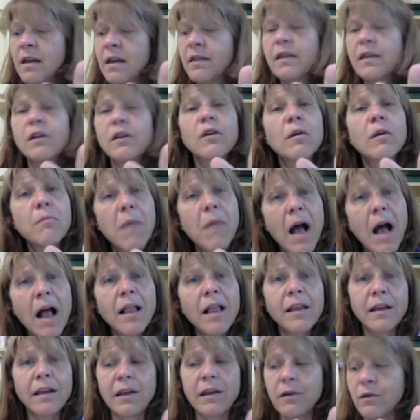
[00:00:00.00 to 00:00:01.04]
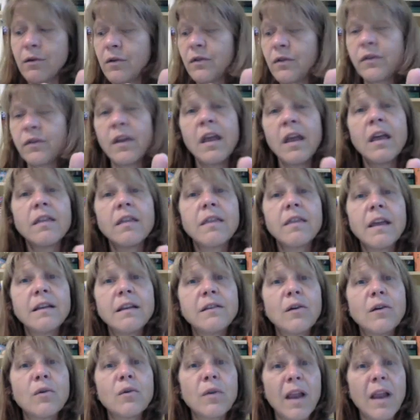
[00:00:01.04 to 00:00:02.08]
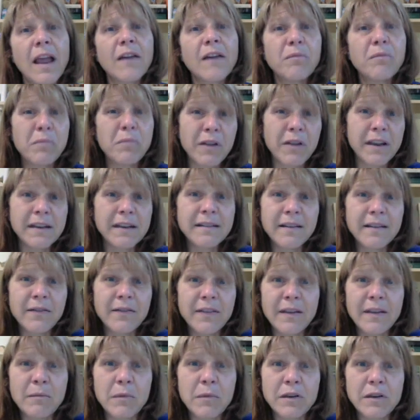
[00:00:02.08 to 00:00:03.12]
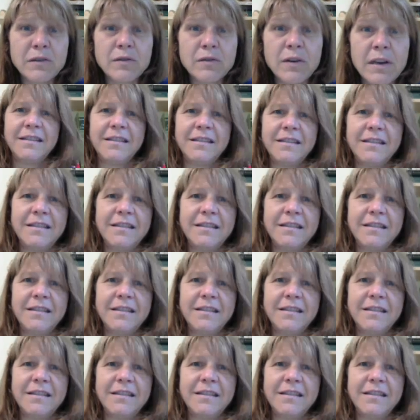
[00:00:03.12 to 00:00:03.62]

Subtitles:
there are molecules that don't have planes of symmetry.